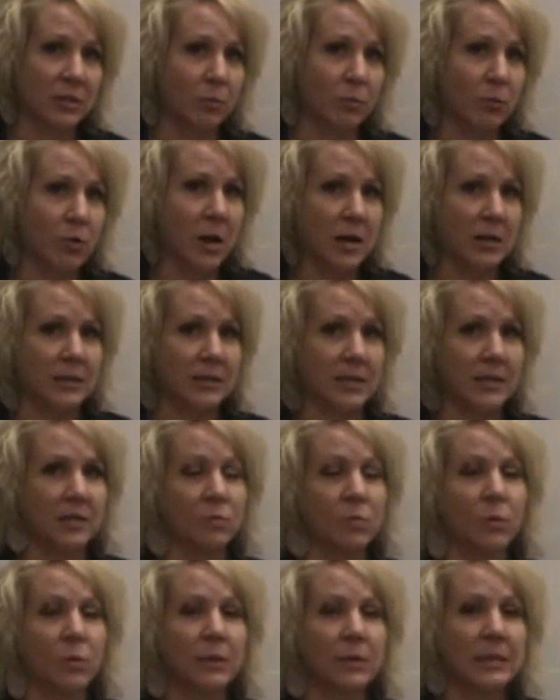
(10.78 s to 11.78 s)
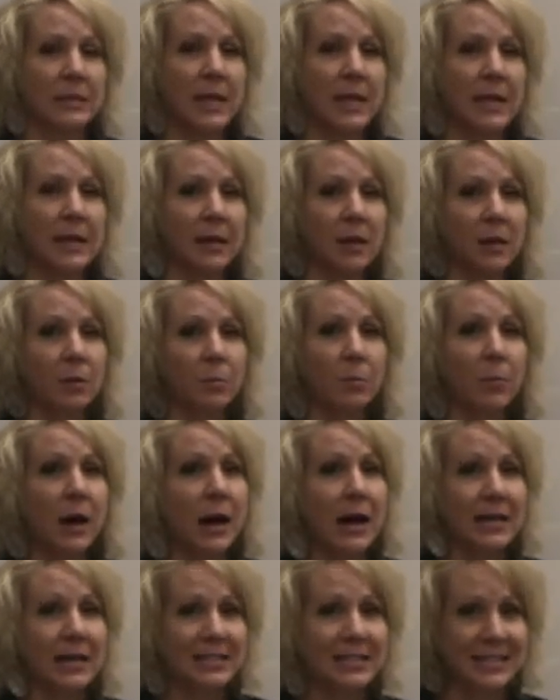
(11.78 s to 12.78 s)
is a process where we take a
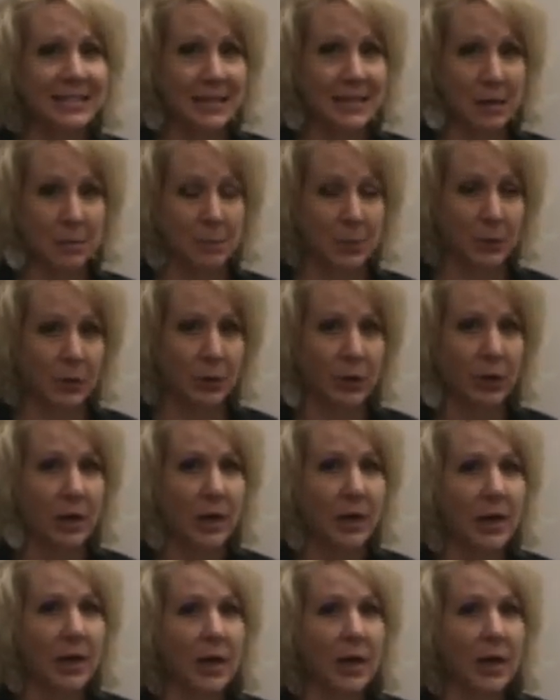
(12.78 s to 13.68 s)
composite number